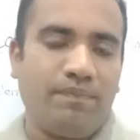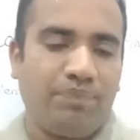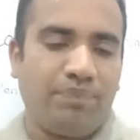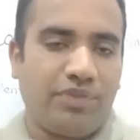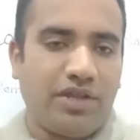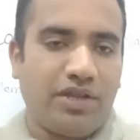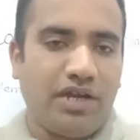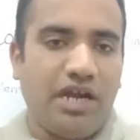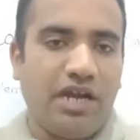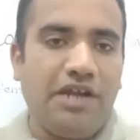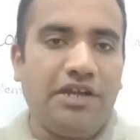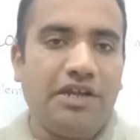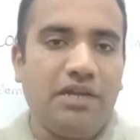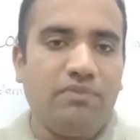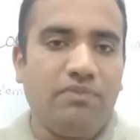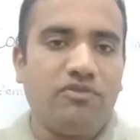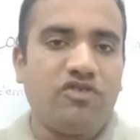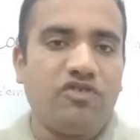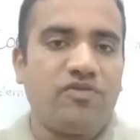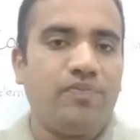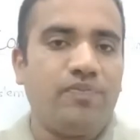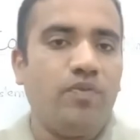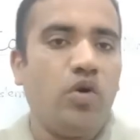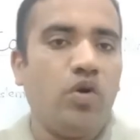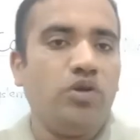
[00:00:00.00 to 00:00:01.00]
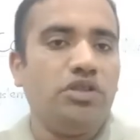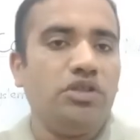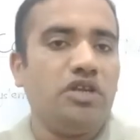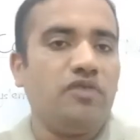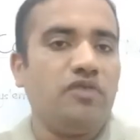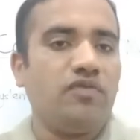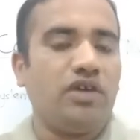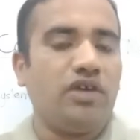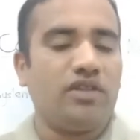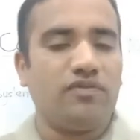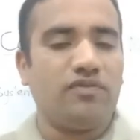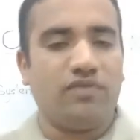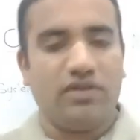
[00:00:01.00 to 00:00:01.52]
the items of more
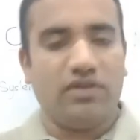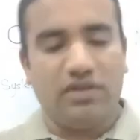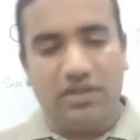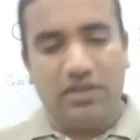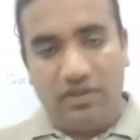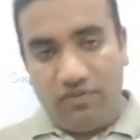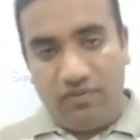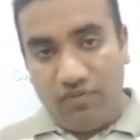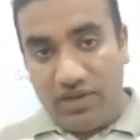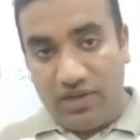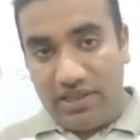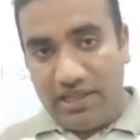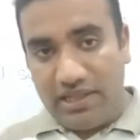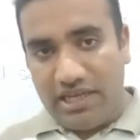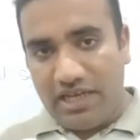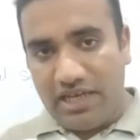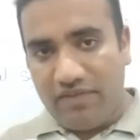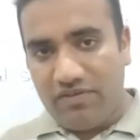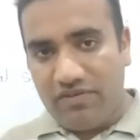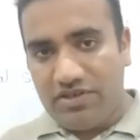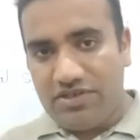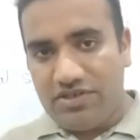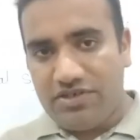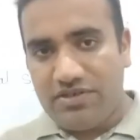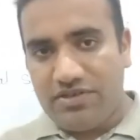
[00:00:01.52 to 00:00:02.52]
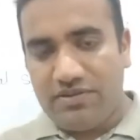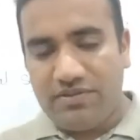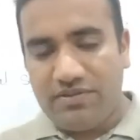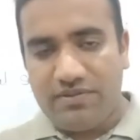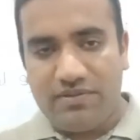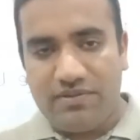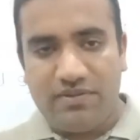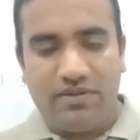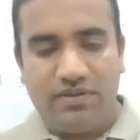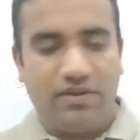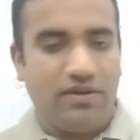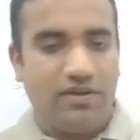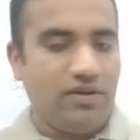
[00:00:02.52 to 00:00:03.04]
than one language.
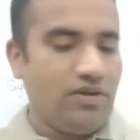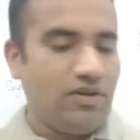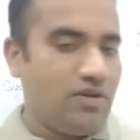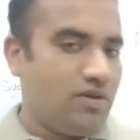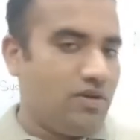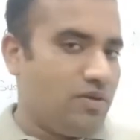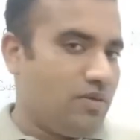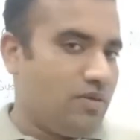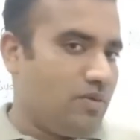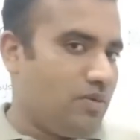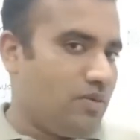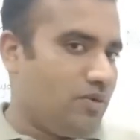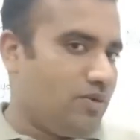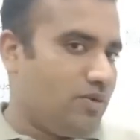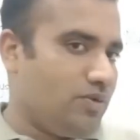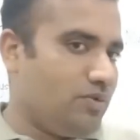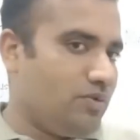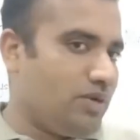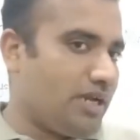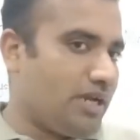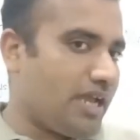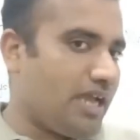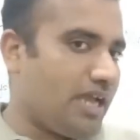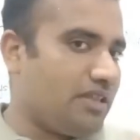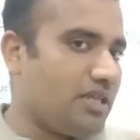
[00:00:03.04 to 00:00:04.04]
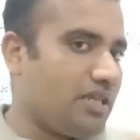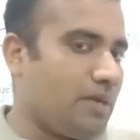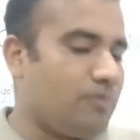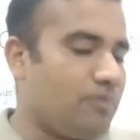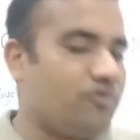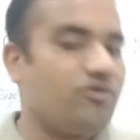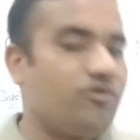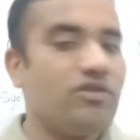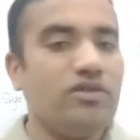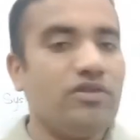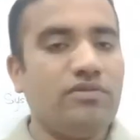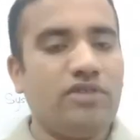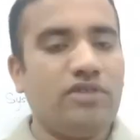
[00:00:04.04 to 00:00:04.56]
You can
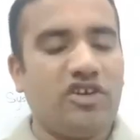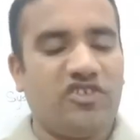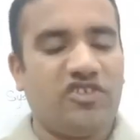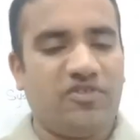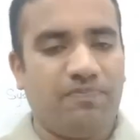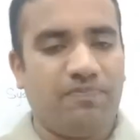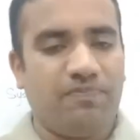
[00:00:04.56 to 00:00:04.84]
observe the